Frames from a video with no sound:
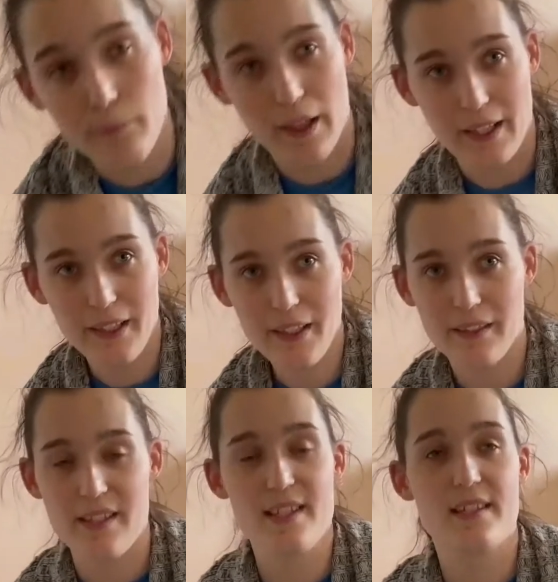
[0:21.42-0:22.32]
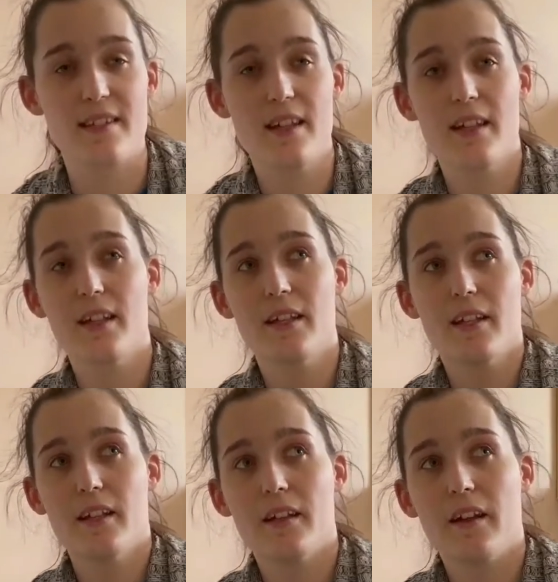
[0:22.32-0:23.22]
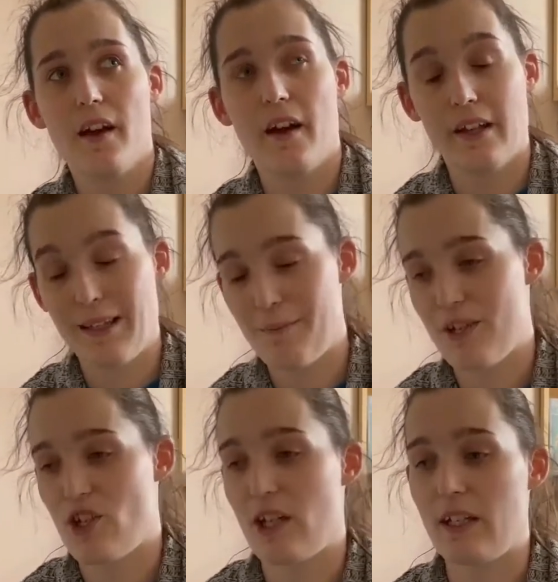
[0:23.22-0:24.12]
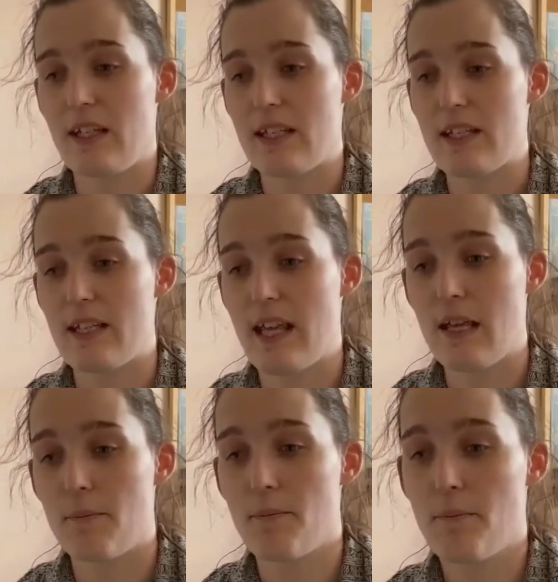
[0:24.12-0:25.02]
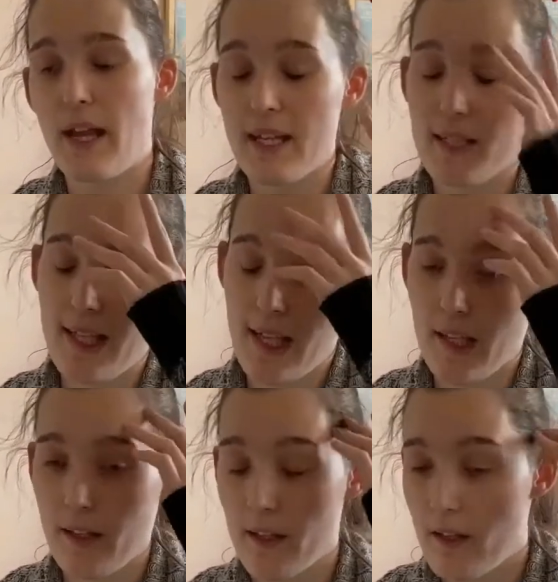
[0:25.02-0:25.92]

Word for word: mine, this commission, is a painting,